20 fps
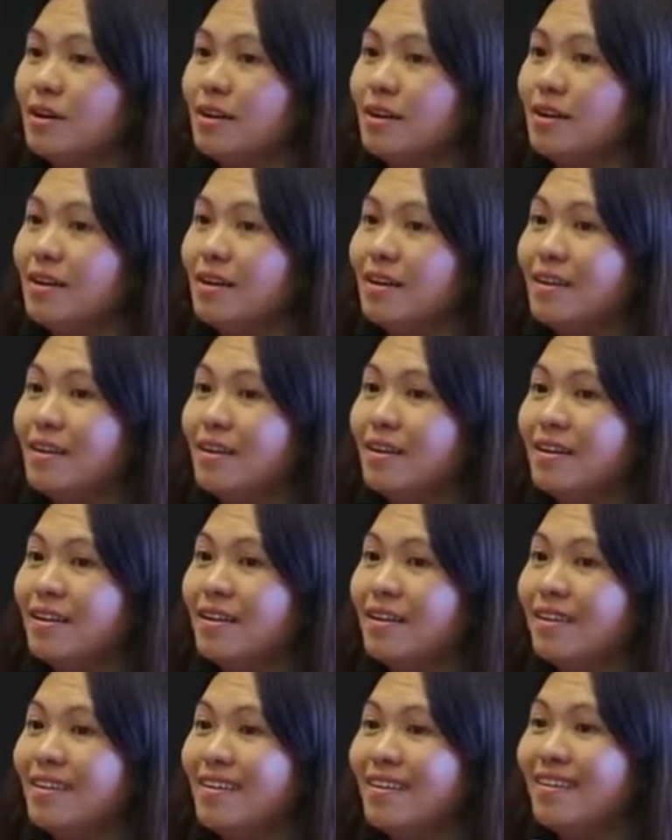we also work
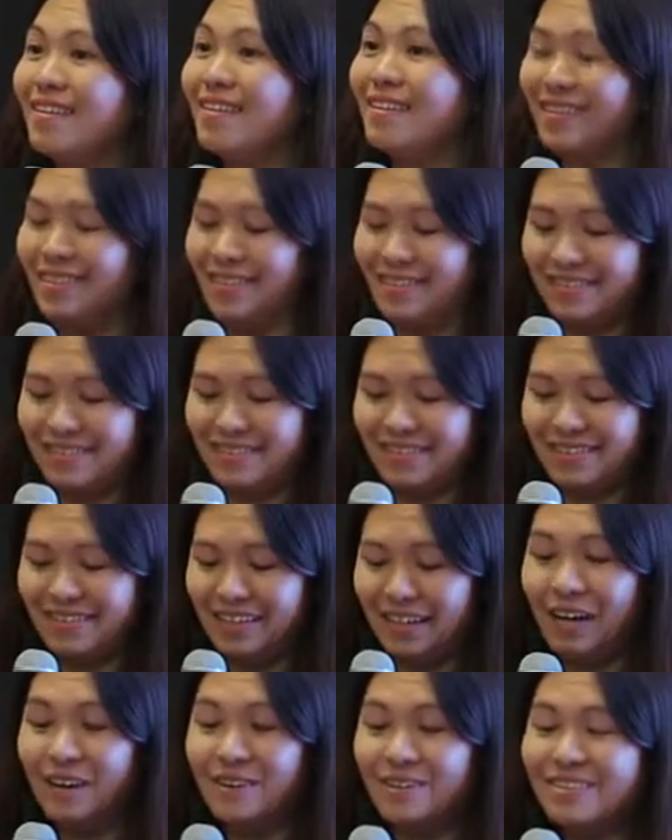together
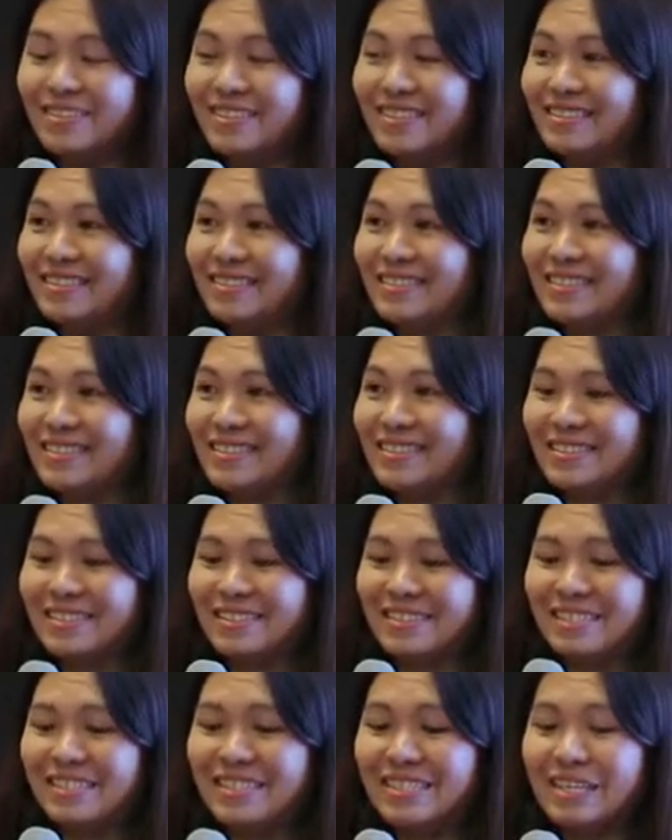with
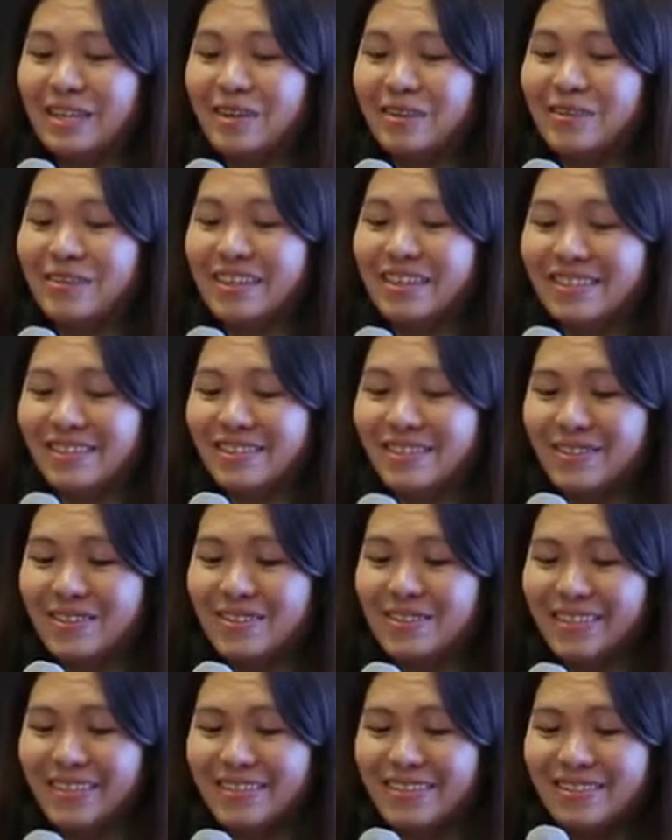public and
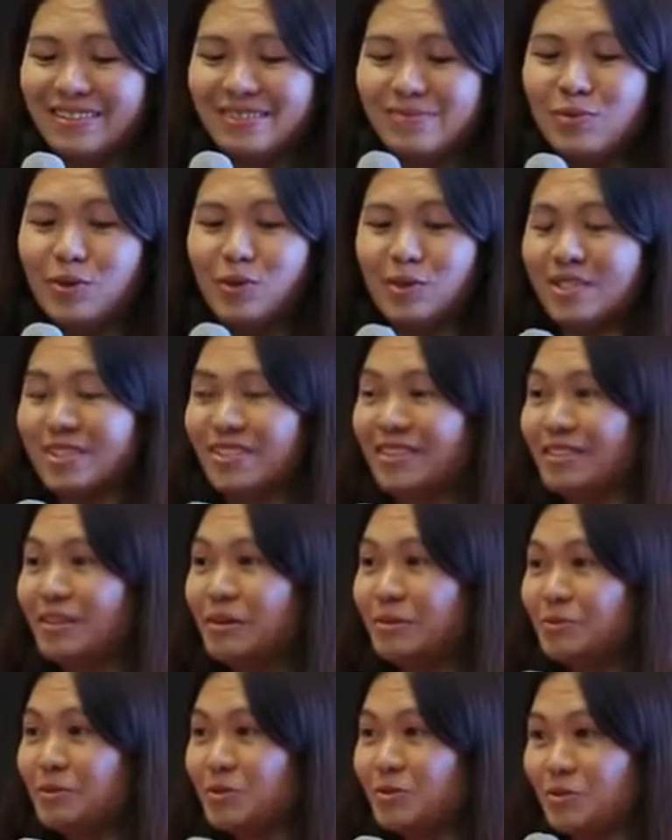private
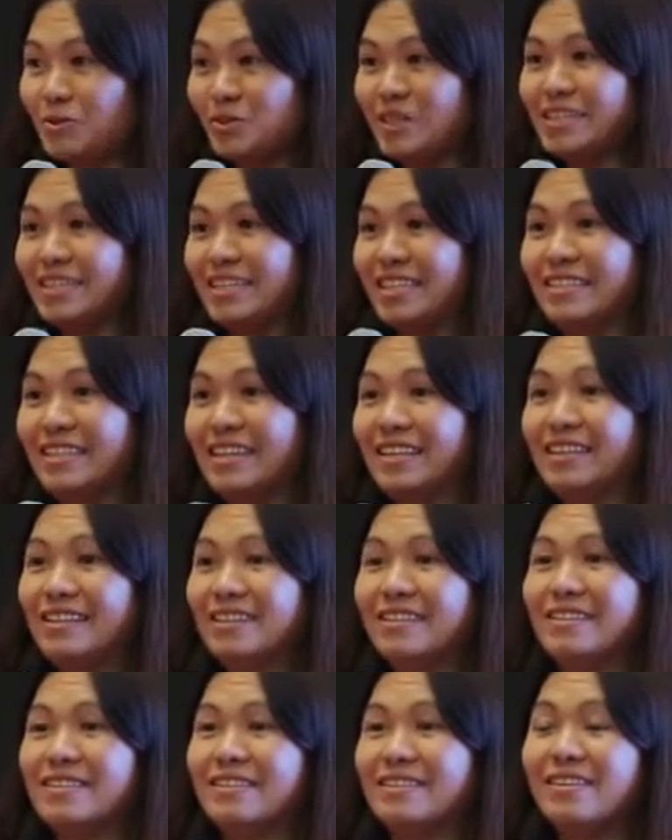funds. Maybe
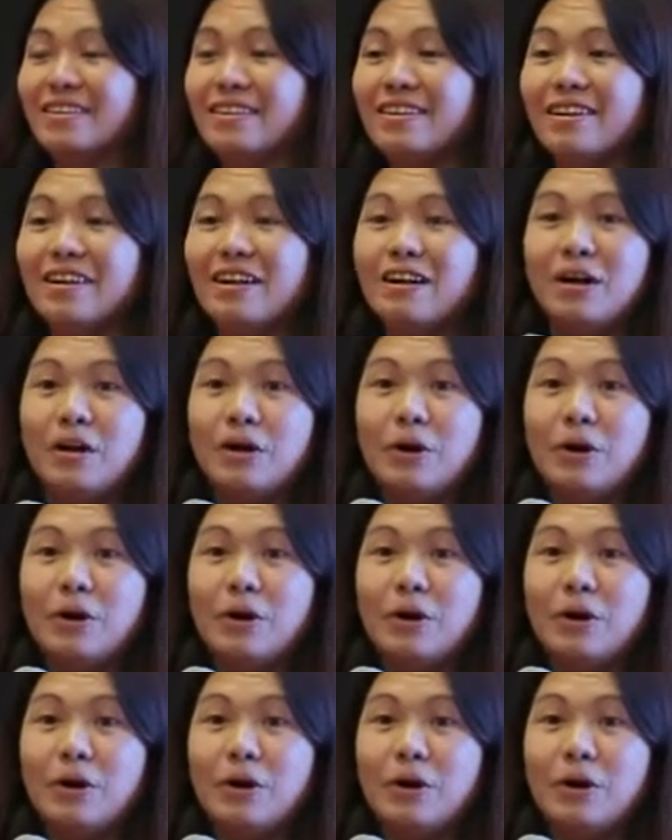it sounds